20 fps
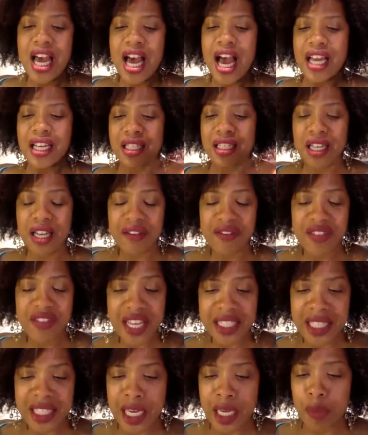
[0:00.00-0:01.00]
I love that
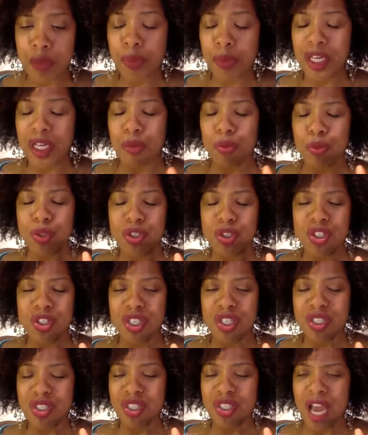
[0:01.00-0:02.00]
date, but it was
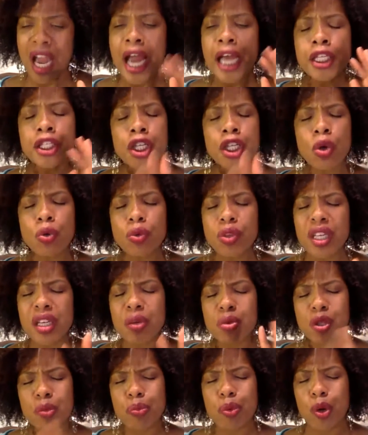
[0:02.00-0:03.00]
just, I don't think it
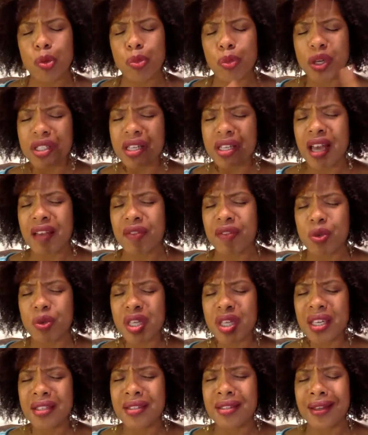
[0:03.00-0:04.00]
was appropriate to have those
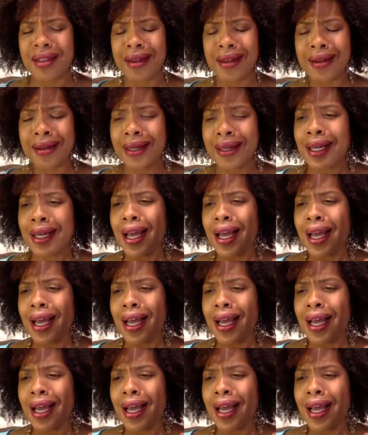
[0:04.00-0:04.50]
kids there.